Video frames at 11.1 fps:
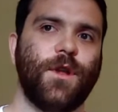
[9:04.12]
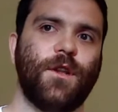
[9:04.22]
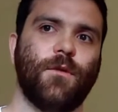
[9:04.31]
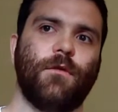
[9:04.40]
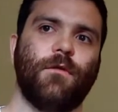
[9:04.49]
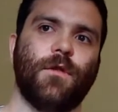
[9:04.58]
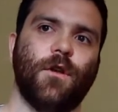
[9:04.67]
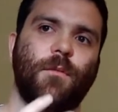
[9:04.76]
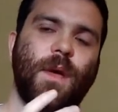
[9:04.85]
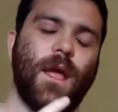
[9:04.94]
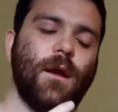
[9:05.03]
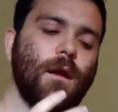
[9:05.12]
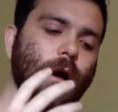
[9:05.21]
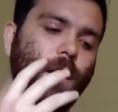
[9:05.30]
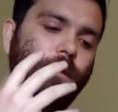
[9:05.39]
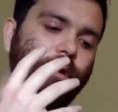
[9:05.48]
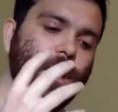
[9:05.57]
do it for the domain
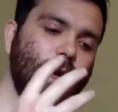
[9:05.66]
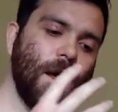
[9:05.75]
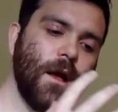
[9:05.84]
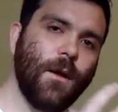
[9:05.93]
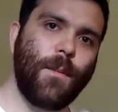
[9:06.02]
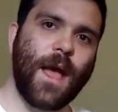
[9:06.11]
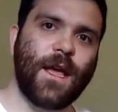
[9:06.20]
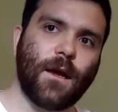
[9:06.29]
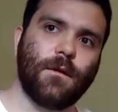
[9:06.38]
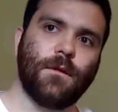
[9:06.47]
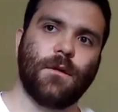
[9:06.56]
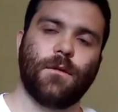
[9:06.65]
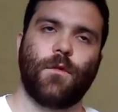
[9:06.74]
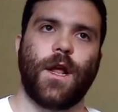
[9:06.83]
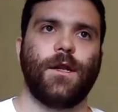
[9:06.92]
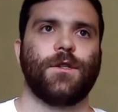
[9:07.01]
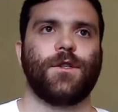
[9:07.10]
of banking.
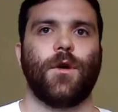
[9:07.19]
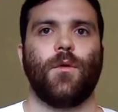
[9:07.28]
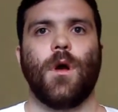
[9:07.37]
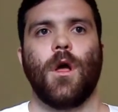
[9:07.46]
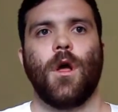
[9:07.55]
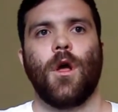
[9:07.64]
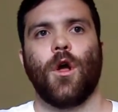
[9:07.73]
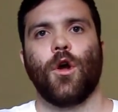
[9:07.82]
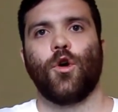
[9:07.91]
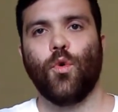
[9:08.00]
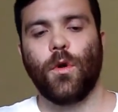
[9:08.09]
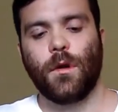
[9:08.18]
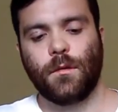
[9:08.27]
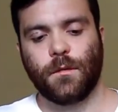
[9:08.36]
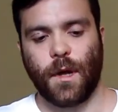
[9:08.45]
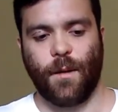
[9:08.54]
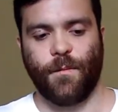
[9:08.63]
Right? So
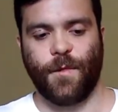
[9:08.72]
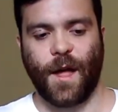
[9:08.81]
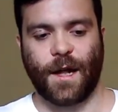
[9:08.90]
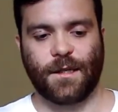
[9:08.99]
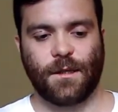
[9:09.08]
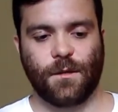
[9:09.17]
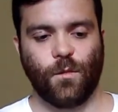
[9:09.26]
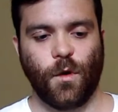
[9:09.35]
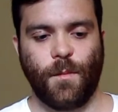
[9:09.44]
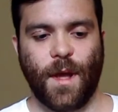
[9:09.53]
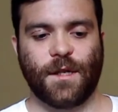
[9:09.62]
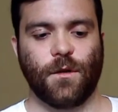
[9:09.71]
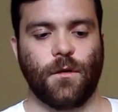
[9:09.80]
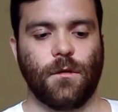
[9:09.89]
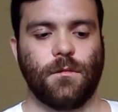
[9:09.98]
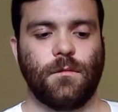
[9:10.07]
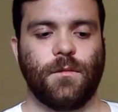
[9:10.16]
cool. That's what
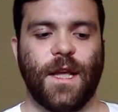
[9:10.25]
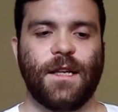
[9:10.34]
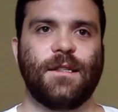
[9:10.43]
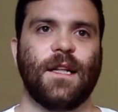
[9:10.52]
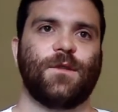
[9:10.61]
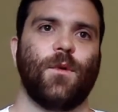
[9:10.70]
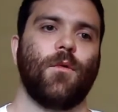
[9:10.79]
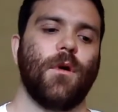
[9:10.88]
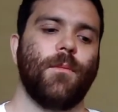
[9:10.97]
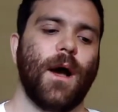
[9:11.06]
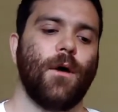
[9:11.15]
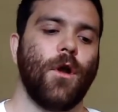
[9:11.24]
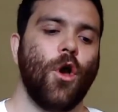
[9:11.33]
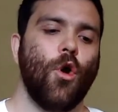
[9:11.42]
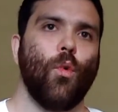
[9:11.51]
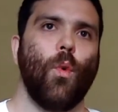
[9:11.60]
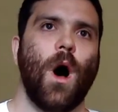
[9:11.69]
MANTL is. That's what we're about.
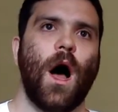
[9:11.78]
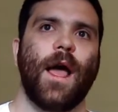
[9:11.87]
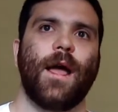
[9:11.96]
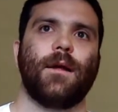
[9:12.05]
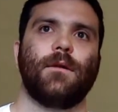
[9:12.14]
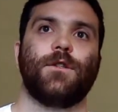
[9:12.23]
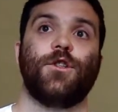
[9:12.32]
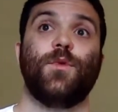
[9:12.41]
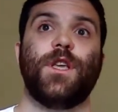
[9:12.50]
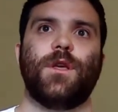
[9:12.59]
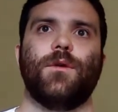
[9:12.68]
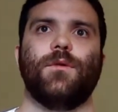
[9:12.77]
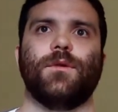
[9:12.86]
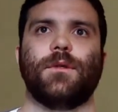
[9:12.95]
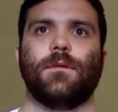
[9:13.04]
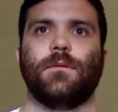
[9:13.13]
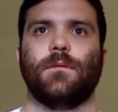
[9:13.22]
Why do we
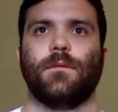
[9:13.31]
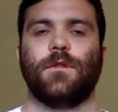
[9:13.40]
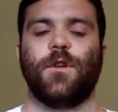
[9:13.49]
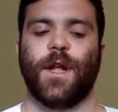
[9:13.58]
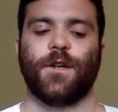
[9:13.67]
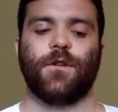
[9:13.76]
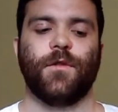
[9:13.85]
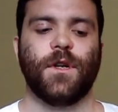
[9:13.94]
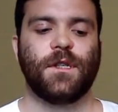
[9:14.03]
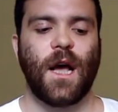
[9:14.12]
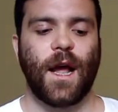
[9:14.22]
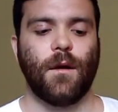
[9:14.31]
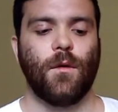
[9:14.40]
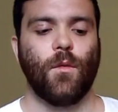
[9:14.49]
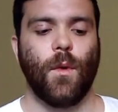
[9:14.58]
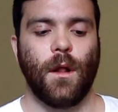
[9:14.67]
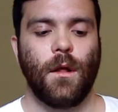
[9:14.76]
use domain-driven design?
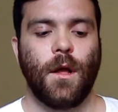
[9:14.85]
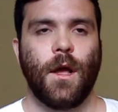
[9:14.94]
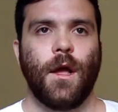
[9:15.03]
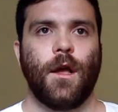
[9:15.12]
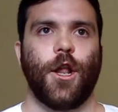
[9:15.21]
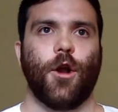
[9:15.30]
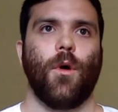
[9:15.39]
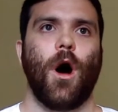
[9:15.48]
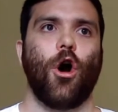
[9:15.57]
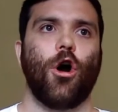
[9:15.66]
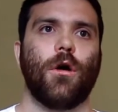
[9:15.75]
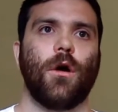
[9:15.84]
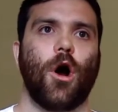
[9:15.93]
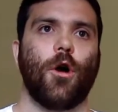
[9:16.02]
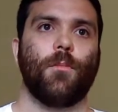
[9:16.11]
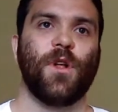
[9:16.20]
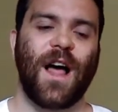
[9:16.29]
Well,
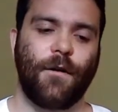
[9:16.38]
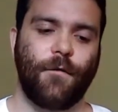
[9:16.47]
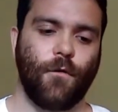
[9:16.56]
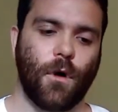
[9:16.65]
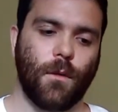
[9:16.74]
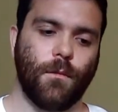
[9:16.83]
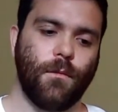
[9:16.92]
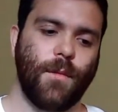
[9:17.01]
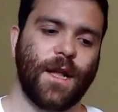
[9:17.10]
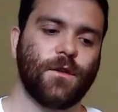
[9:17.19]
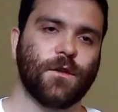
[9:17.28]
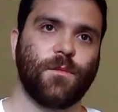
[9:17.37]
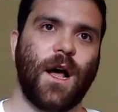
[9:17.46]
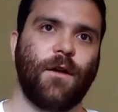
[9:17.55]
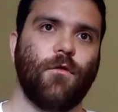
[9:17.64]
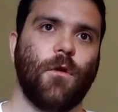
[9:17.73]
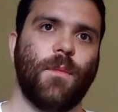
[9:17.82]
our platform, MANTL's
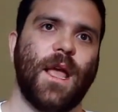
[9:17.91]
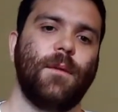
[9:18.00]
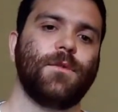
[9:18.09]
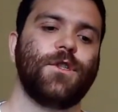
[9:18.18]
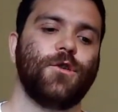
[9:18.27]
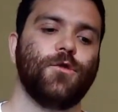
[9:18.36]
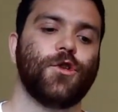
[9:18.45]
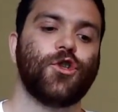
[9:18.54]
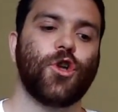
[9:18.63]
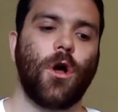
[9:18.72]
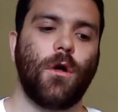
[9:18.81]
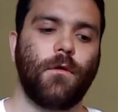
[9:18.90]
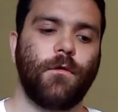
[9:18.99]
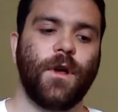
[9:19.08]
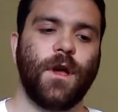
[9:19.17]
platform, aims to solve